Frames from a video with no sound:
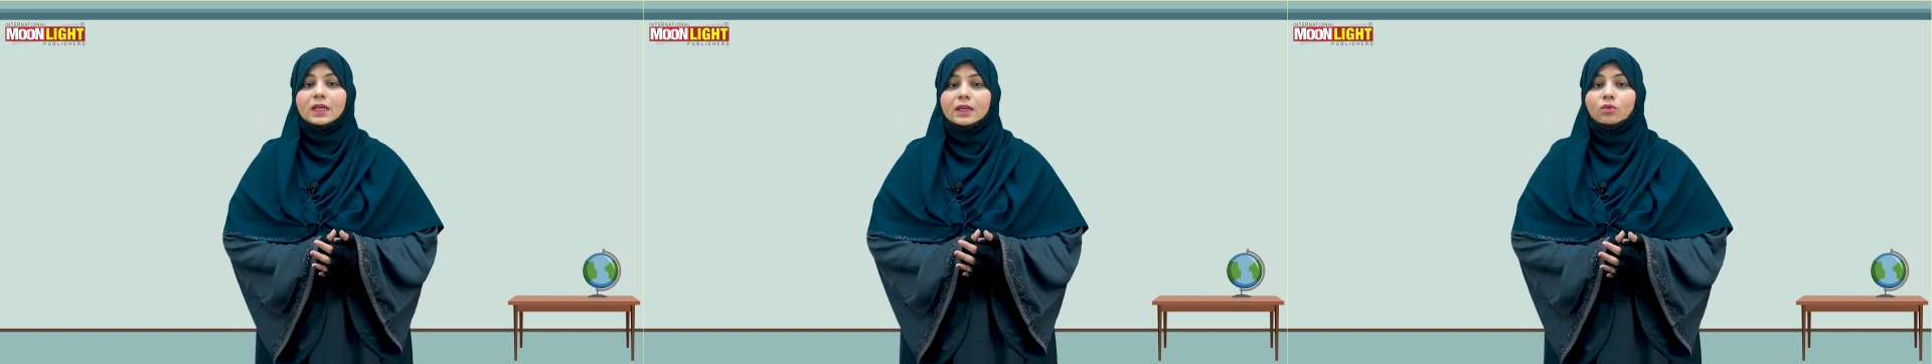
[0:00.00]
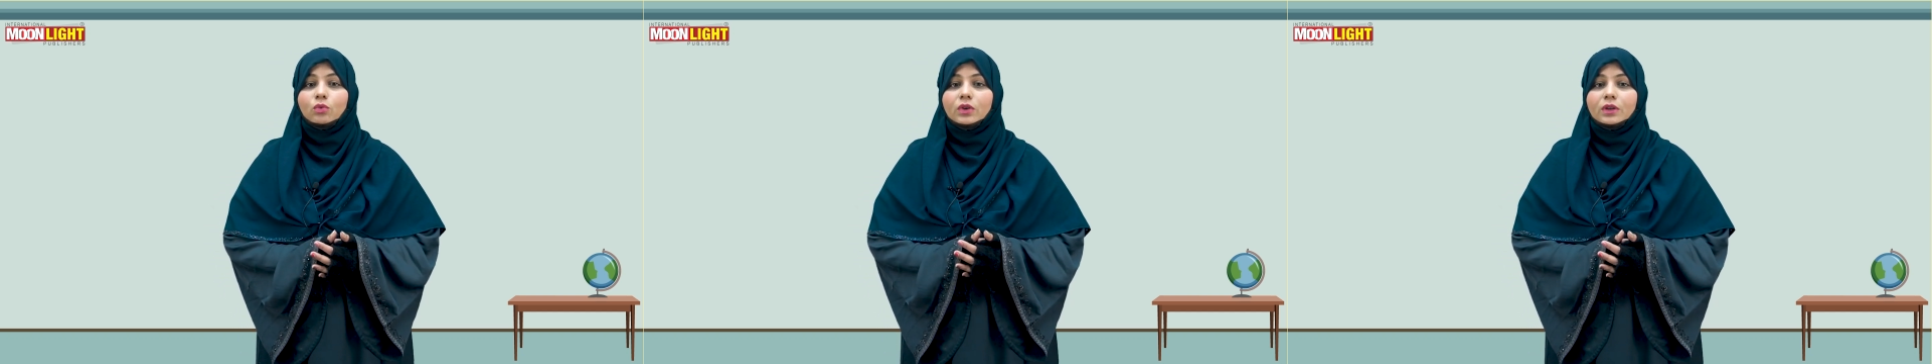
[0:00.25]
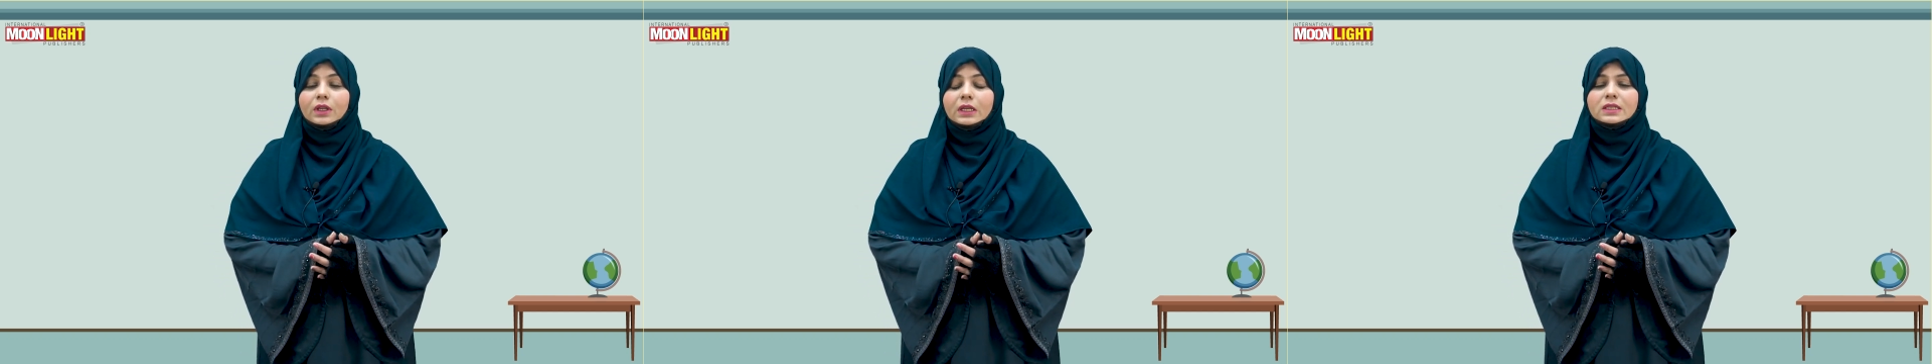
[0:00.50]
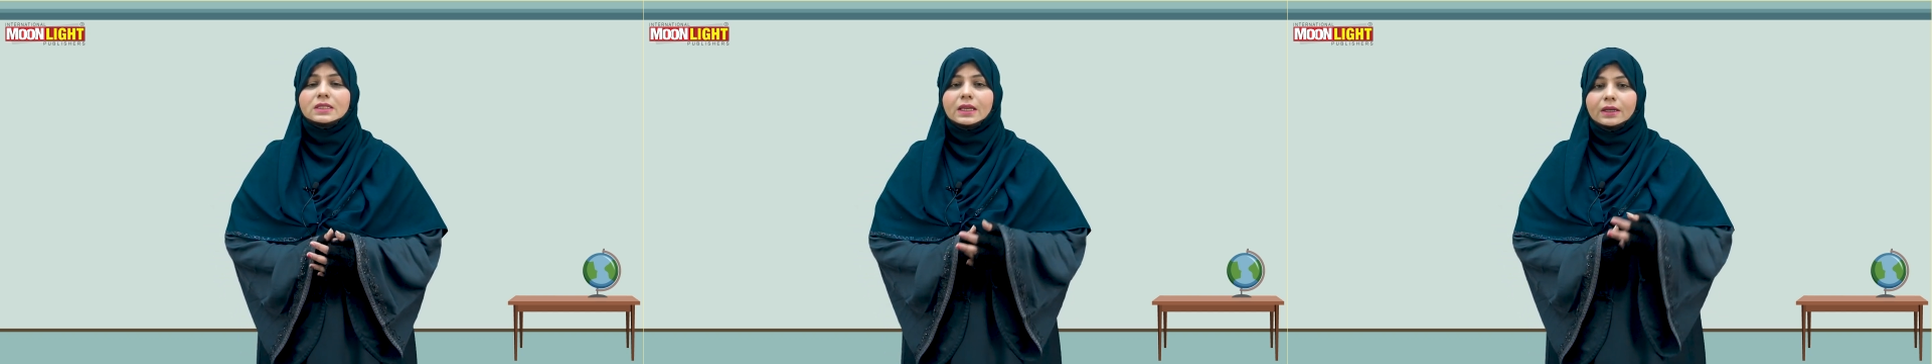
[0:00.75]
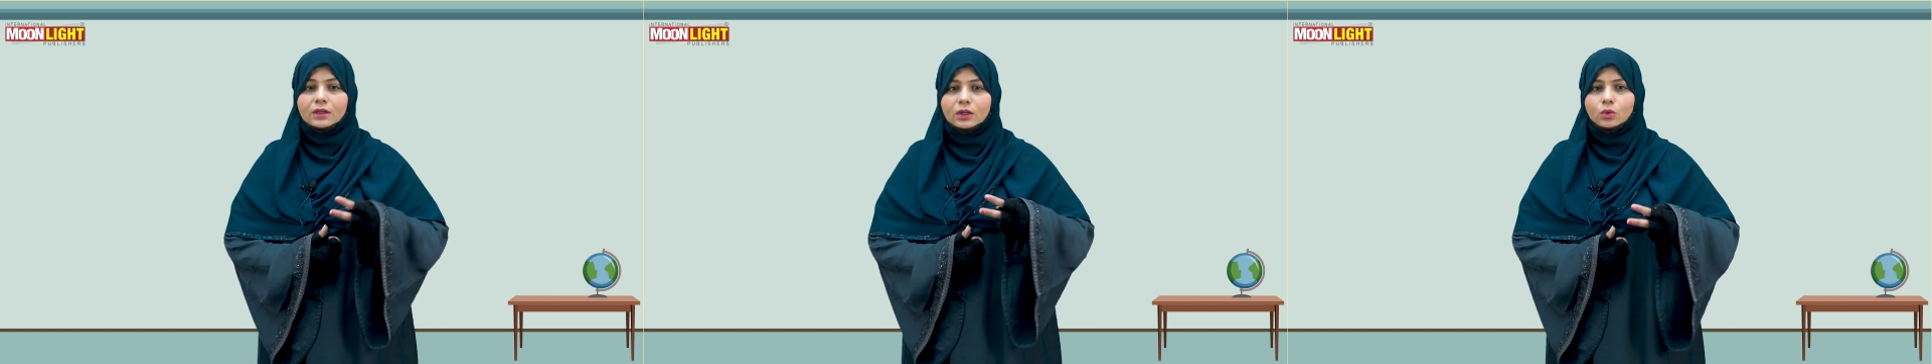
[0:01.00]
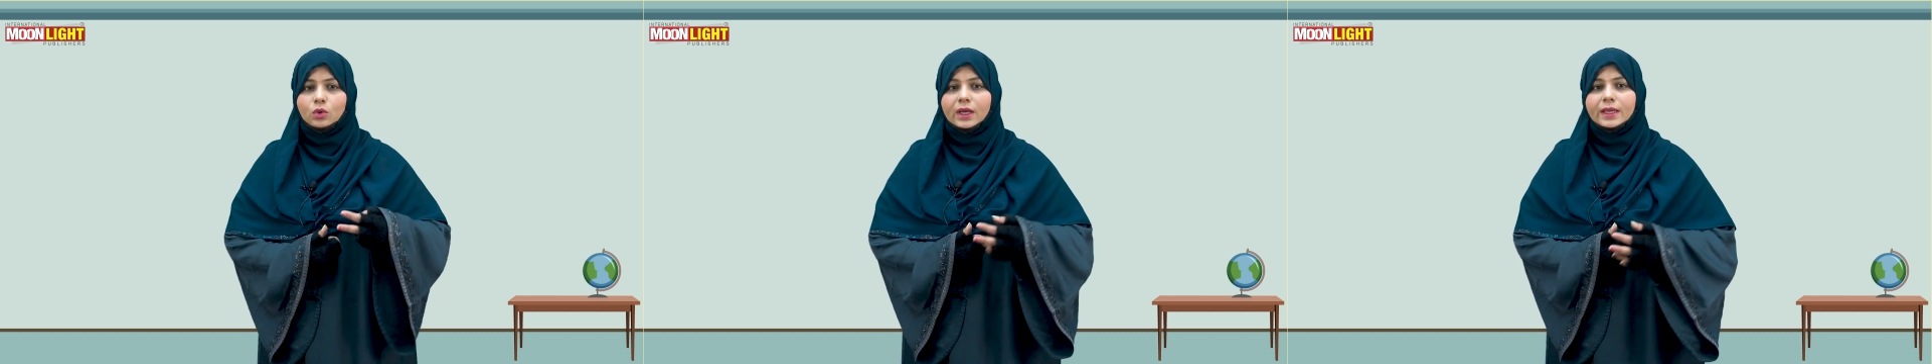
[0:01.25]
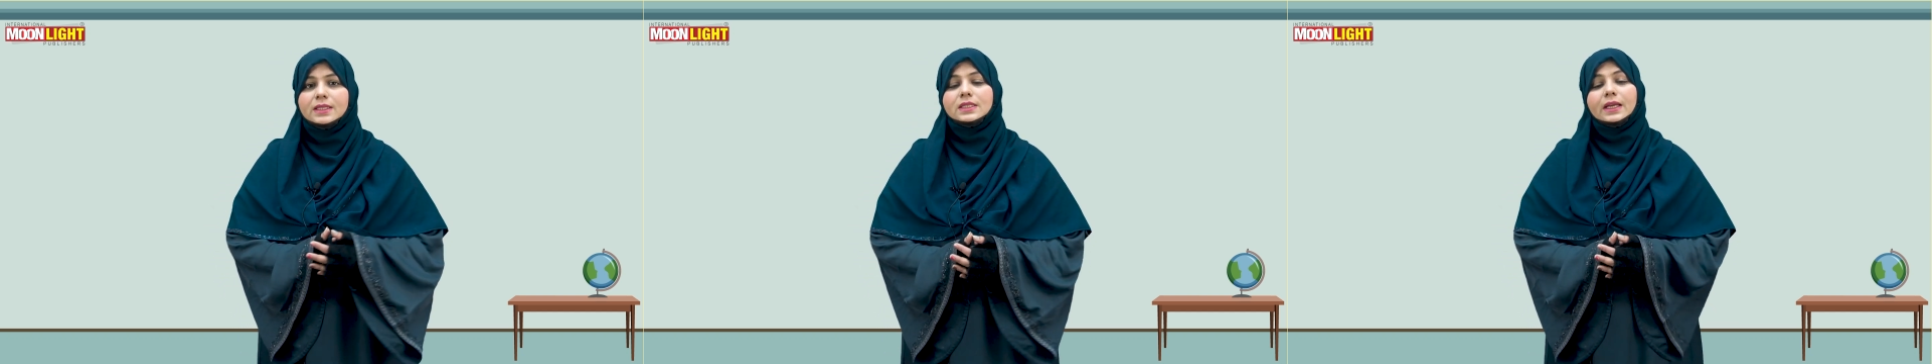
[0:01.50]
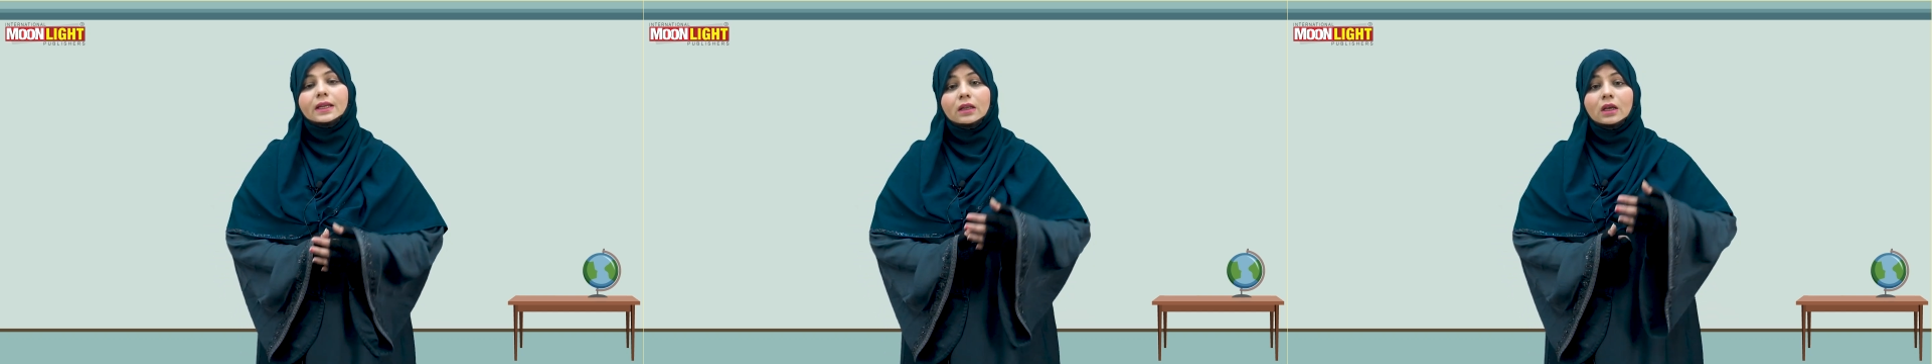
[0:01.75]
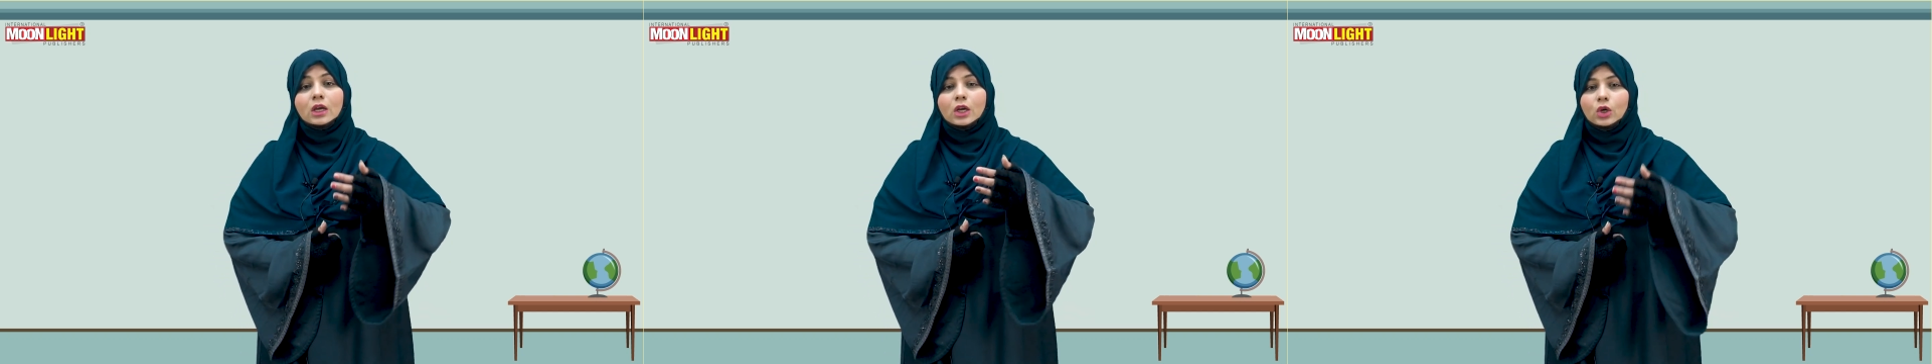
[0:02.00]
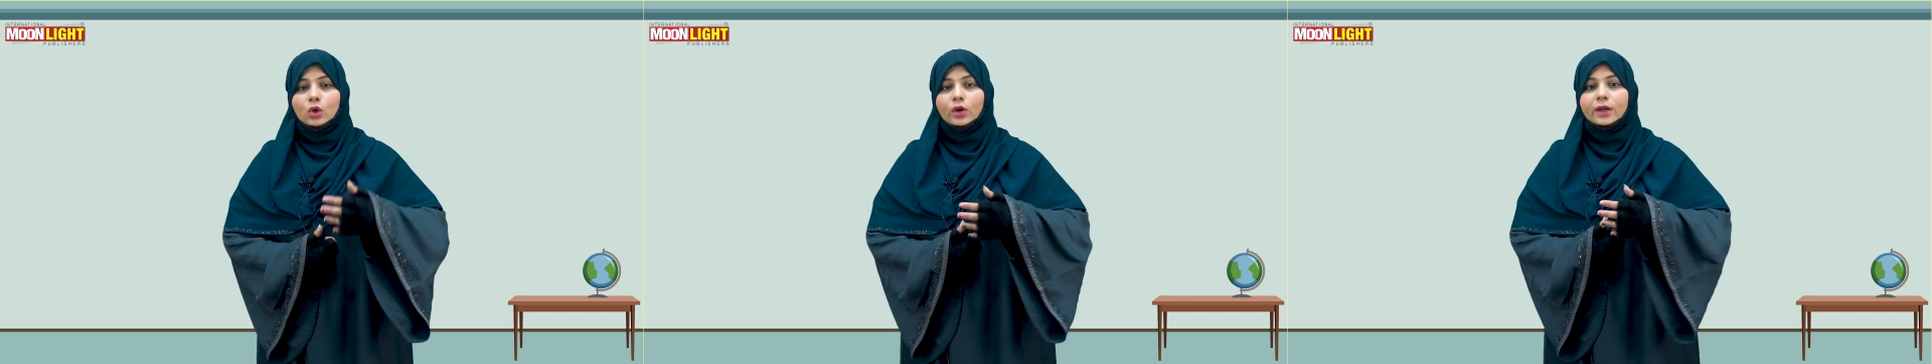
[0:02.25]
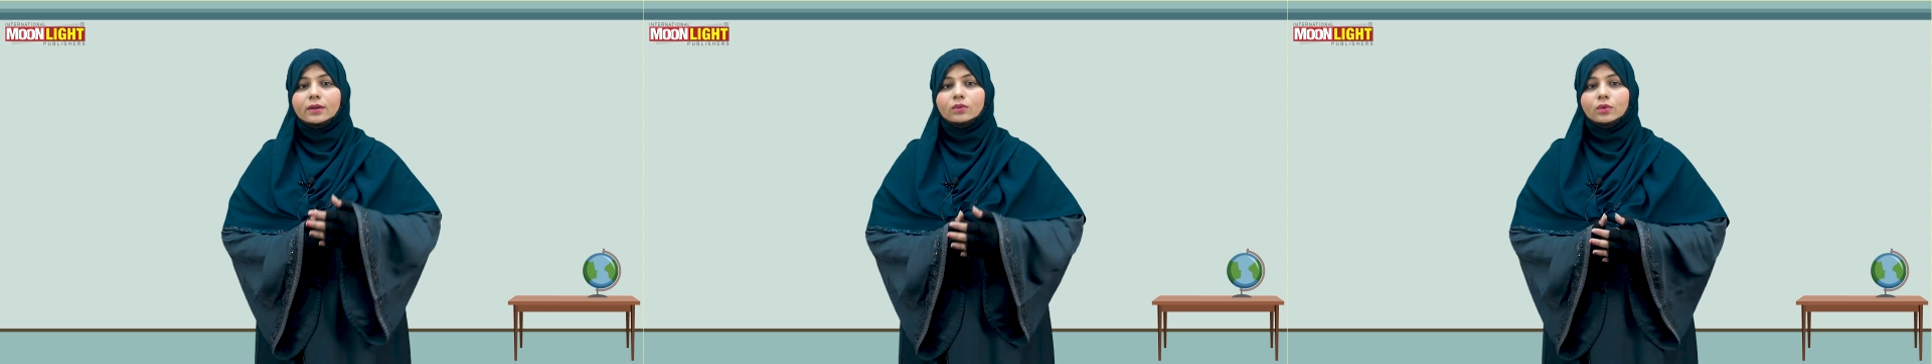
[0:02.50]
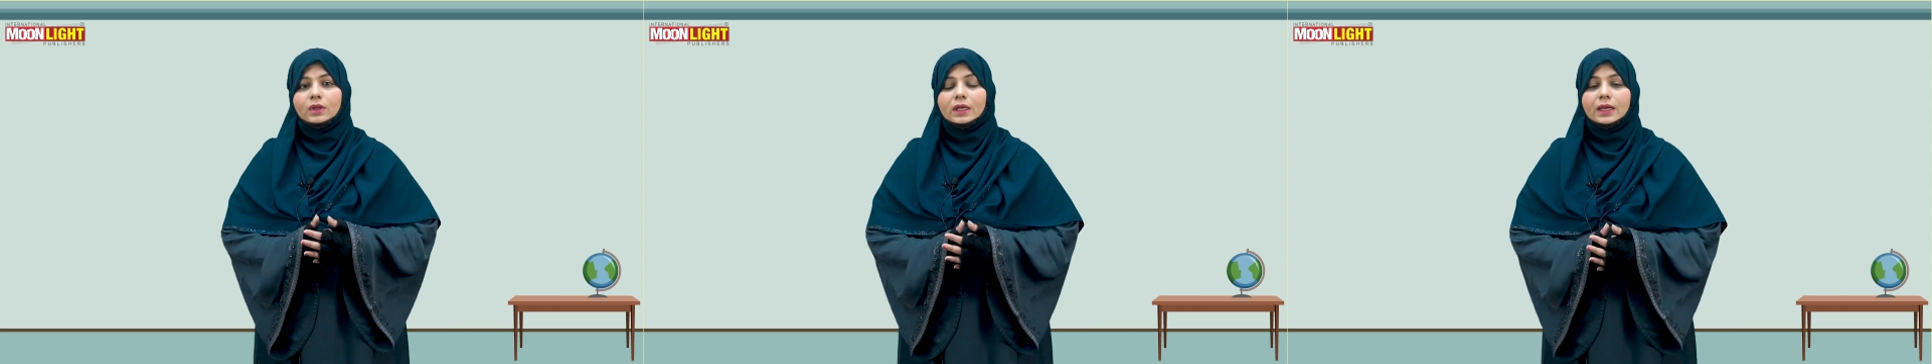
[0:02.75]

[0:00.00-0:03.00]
can be written in center two lines and lower three